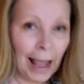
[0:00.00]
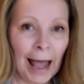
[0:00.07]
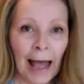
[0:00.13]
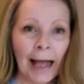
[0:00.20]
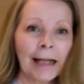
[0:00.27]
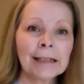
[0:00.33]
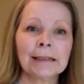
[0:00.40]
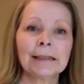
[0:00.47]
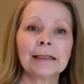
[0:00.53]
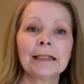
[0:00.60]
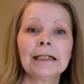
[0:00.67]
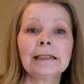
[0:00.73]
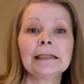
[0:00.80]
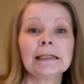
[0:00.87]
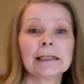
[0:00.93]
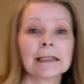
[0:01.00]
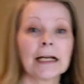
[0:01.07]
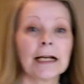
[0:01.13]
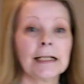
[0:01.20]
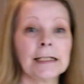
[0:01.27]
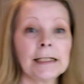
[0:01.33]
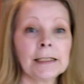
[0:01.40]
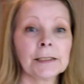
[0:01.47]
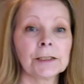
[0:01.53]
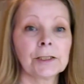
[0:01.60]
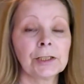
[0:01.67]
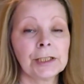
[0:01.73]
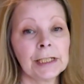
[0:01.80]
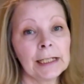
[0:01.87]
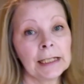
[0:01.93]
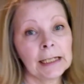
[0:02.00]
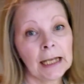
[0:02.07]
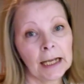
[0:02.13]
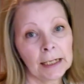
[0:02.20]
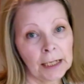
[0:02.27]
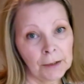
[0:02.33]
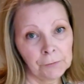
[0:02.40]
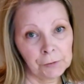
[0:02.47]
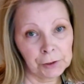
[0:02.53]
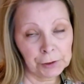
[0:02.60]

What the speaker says: And this is a 9-inch tin and I've